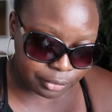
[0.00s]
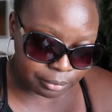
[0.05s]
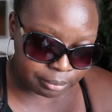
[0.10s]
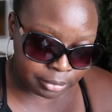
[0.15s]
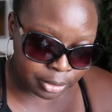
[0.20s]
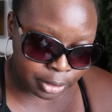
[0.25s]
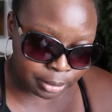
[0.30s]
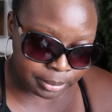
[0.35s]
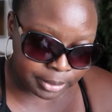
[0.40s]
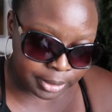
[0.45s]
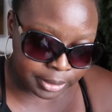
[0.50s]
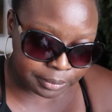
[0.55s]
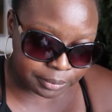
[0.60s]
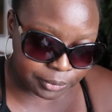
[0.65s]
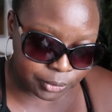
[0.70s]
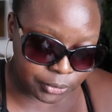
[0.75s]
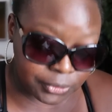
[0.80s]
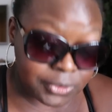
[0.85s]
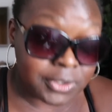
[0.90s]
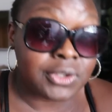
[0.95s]
for the
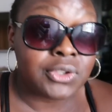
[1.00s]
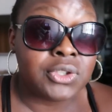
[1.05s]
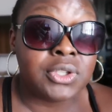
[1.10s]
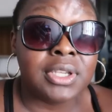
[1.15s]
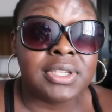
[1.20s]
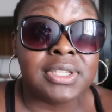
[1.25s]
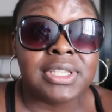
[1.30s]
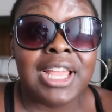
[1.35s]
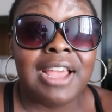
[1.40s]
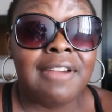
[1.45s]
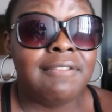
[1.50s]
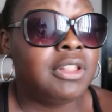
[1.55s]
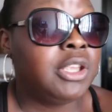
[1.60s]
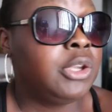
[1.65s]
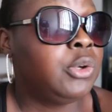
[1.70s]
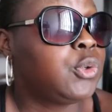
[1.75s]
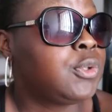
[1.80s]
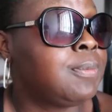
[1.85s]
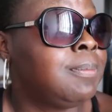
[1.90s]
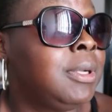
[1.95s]
moment your sis doesn't have
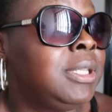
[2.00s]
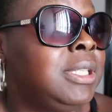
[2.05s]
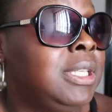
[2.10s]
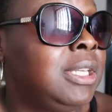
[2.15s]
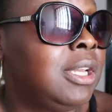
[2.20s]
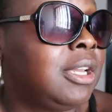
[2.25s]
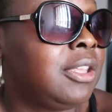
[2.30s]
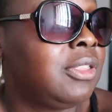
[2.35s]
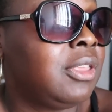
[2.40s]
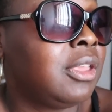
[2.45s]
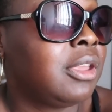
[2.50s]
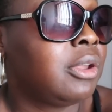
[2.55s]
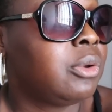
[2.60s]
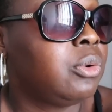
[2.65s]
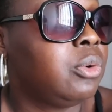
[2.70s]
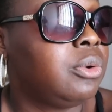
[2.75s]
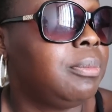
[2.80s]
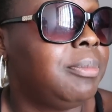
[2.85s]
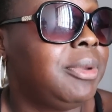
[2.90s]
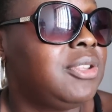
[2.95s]
Lagos money. I think I
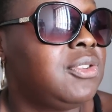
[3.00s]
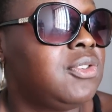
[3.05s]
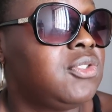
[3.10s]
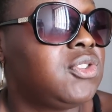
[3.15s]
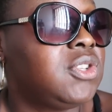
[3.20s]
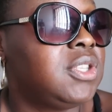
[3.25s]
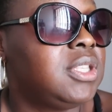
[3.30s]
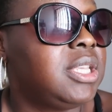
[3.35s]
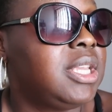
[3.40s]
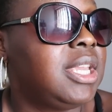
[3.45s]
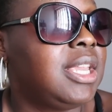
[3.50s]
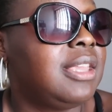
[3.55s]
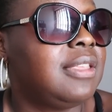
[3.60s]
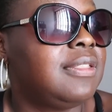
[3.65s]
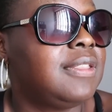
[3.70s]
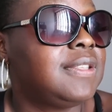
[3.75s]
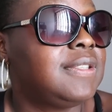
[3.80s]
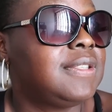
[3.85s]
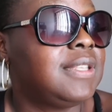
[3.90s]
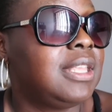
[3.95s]
got a message
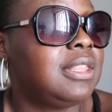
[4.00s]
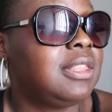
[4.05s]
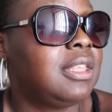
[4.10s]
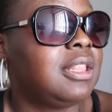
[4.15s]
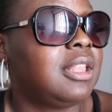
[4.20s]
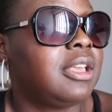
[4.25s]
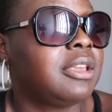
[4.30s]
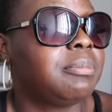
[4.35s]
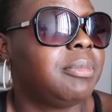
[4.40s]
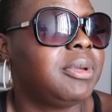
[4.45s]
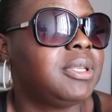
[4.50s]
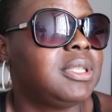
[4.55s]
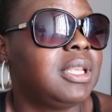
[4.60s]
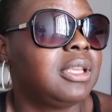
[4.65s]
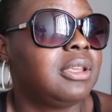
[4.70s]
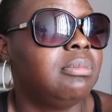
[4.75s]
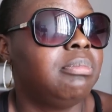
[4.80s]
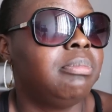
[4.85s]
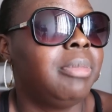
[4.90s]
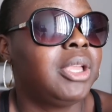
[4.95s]
today that said that like my
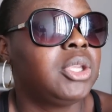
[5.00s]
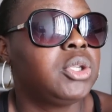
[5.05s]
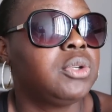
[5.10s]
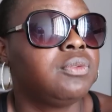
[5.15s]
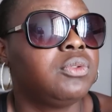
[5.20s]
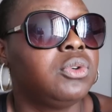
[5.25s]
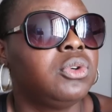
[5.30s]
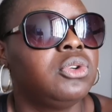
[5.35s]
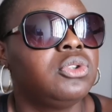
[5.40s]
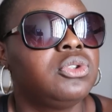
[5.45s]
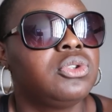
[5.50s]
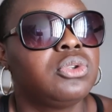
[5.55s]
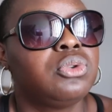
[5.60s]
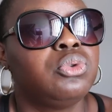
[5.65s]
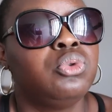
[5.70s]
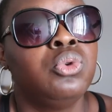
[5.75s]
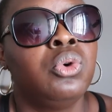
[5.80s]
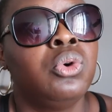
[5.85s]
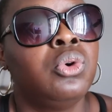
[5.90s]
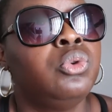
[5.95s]
second batch of goods,
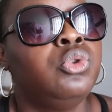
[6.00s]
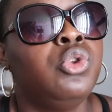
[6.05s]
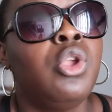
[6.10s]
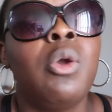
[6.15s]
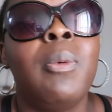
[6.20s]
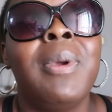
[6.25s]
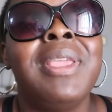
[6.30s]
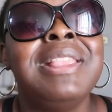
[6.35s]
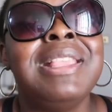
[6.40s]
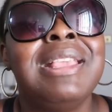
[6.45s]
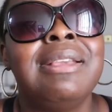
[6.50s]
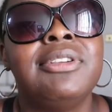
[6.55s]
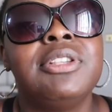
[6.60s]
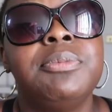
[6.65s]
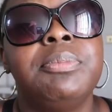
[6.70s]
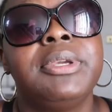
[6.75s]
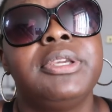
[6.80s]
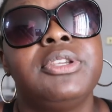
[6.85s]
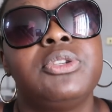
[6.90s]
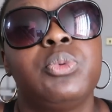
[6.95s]
not nowhere near
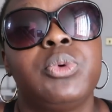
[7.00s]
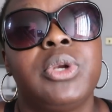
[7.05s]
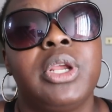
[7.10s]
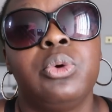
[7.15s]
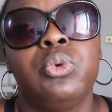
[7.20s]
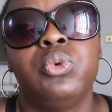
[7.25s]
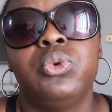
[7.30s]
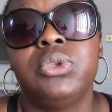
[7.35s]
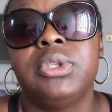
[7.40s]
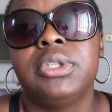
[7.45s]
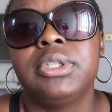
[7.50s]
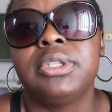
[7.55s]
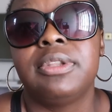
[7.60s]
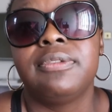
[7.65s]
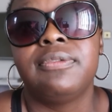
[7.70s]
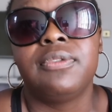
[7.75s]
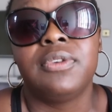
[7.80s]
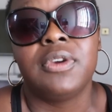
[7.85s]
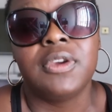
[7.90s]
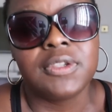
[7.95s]
as big as what I ordered
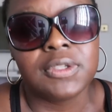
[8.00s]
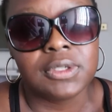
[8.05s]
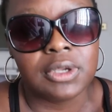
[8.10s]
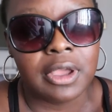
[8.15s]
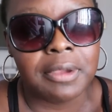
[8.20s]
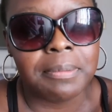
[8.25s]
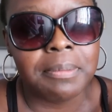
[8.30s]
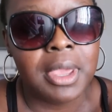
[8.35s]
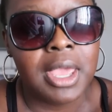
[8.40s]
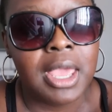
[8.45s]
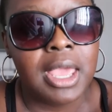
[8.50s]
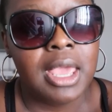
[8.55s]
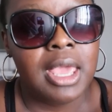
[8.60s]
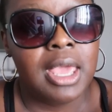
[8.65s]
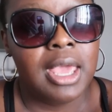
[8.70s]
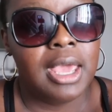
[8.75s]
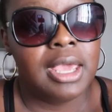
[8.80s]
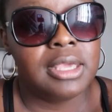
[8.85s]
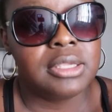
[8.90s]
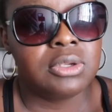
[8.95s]
the first time,
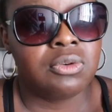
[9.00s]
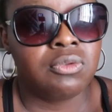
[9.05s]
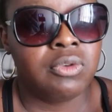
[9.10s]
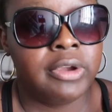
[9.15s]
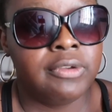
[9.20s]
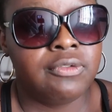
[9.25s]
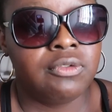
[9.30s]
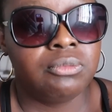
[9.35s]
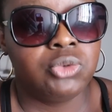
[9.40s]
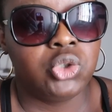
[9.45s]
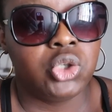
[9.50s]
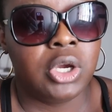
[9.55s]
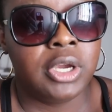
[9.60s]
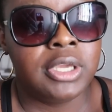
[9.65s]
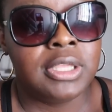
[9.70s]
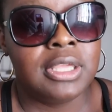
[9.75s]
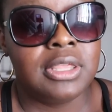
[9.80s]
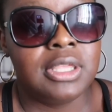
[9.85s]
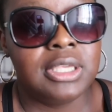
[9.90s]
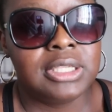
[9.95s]
has arrived from
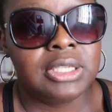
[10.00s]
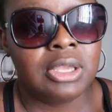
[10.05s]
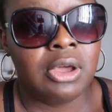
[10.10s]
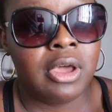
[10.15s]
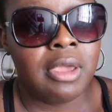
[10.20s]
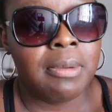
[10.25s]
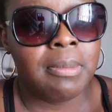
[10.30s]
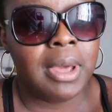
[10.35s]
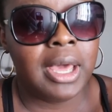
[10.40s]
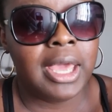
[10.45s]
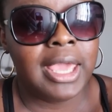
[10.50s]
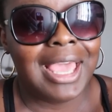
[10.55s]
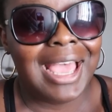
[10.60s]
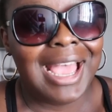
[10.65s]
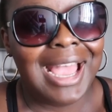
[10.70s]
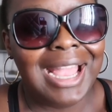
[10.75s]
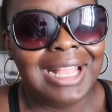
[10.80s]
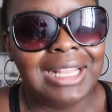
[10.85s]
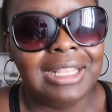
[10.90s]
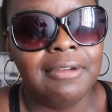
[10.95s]
China. This time I
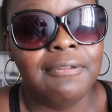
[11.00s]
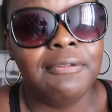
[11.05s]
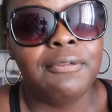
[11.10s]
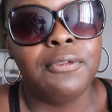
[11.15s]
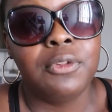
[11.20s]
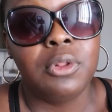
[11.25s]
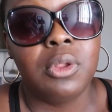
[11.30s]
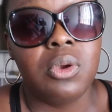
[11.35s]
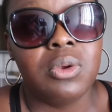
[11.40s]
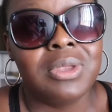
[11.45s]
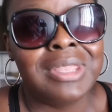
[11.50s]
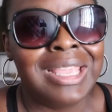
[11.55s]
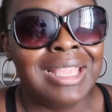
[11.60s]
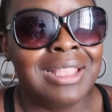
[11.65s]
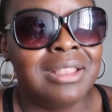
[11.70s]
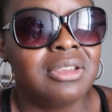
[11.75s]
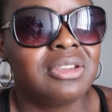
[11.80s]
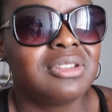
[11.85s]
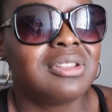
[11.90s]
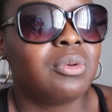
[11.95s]
had it flown
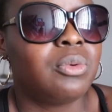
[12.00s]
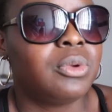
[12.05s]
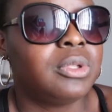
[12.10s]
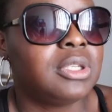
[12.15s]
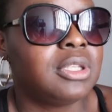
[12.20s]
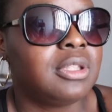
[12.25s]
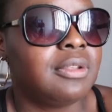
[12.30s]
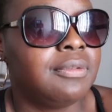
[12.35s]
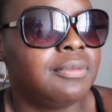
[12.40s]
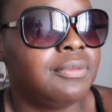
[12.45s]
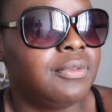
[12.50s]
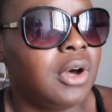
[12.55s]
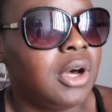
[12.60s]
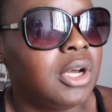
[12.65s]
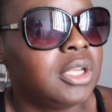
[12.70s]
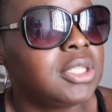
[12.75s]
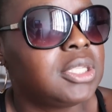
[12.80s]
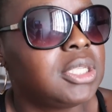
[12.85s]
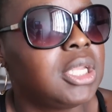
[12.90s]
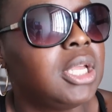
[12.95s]
in because I wanted it
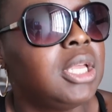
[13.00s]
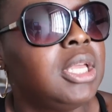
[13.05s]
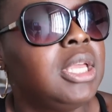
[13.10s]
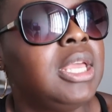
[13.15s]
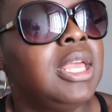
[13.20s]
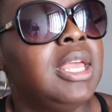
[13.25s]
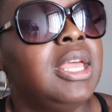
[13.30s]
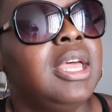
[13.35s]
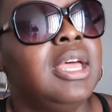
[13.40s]
faster